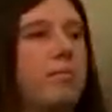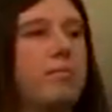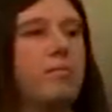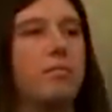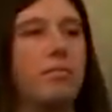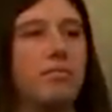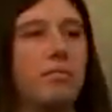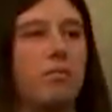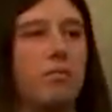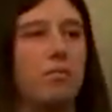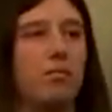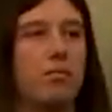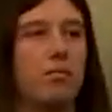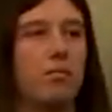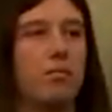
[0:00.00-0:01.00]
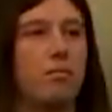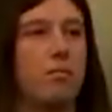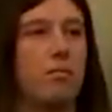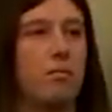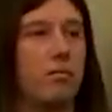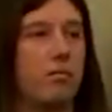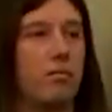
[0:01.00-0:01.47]

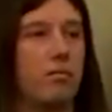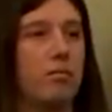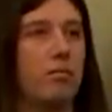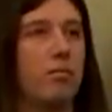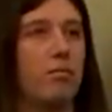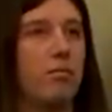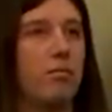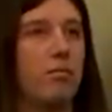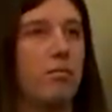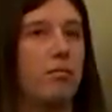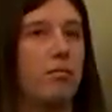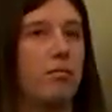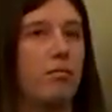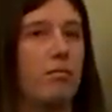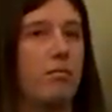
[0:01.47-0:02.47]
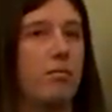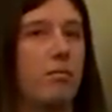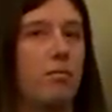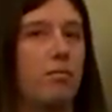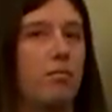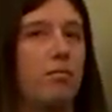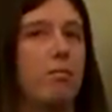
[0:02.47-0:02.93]

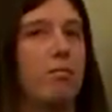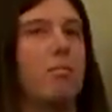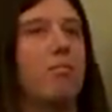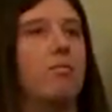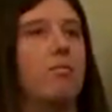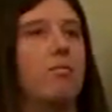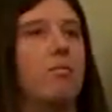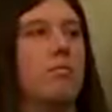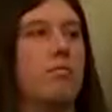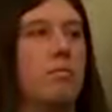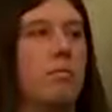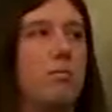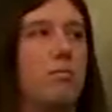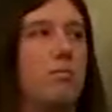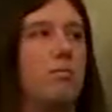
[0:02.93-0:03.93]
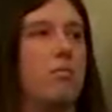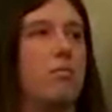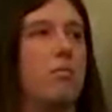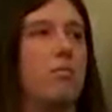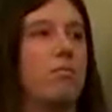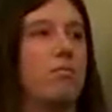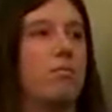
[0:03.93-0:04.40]

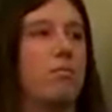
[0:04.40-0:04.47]
(silent)